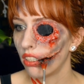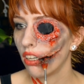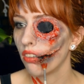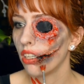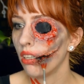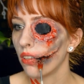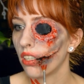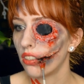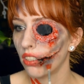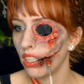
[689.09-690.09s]
Totally,
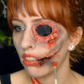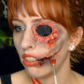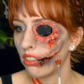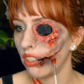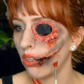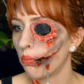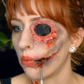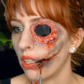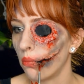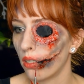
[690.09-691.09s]
because you can actually still
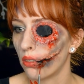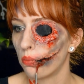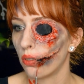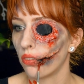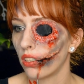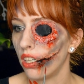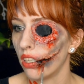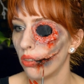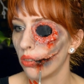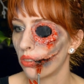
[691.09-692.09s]
pretty much
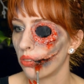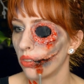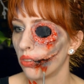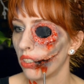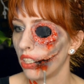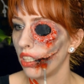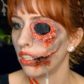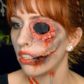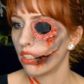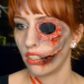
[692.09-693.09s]
perfectly look through
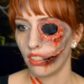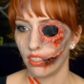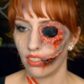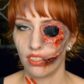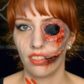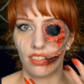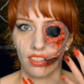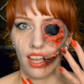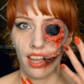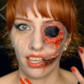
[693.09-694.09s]
the
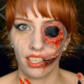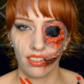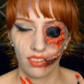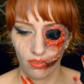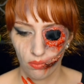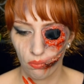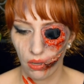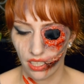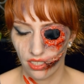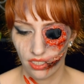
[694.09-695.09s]
eye
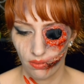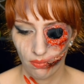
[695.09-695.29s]
patch